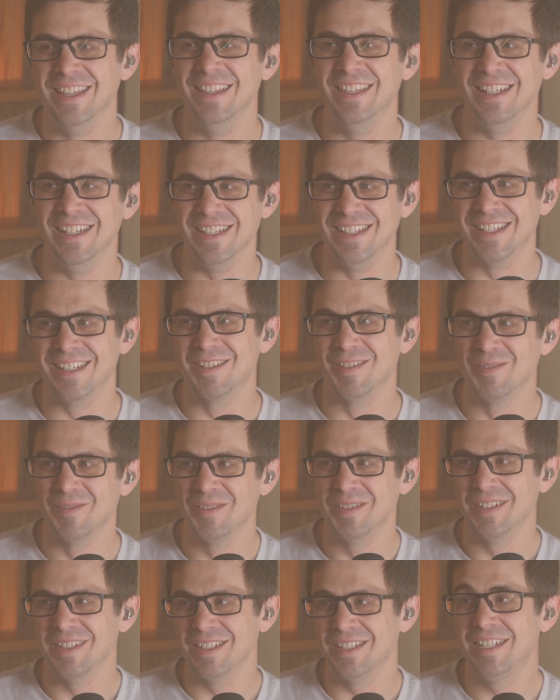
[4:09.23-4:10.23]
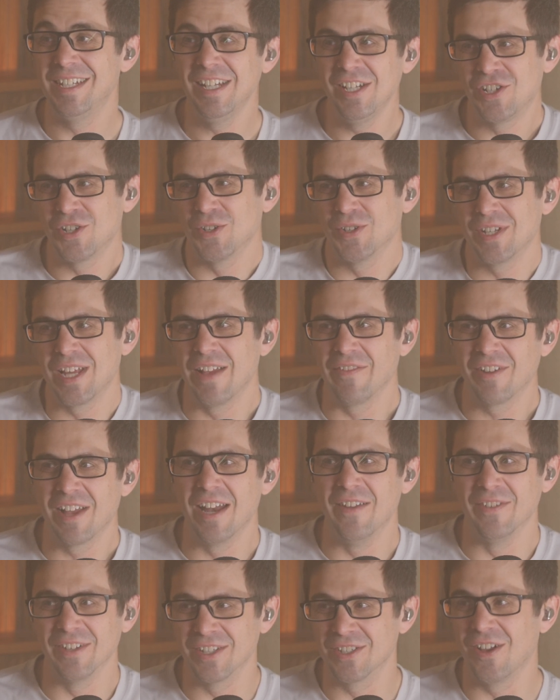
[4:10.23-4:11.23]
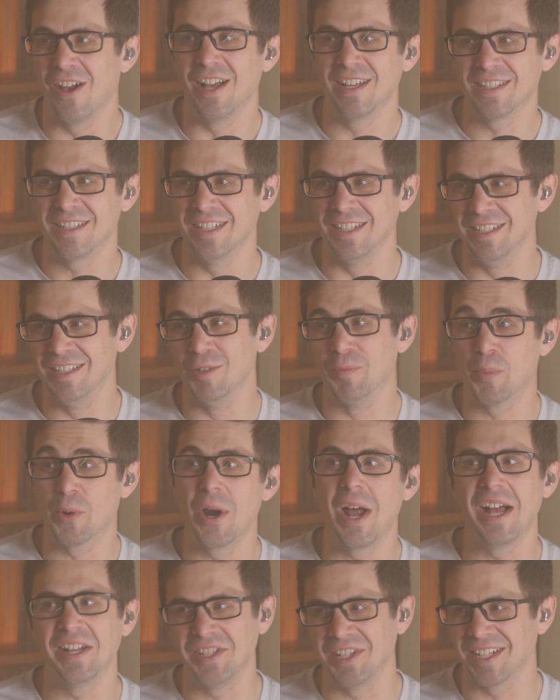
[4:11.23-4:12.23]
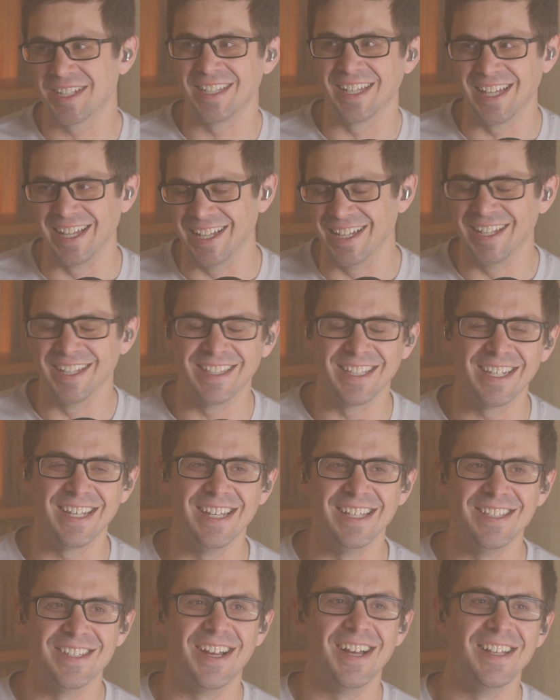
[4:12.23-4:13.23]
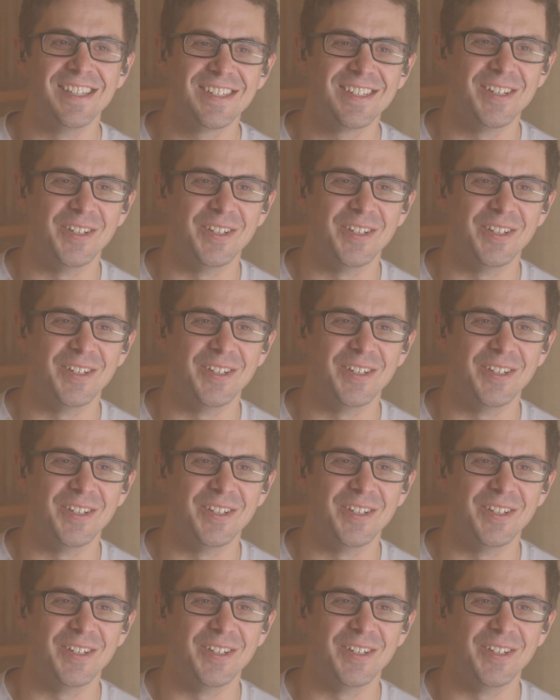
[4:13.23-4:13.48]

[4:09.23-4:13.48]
these teachers have kind of exhausted the projects they can get the kids on.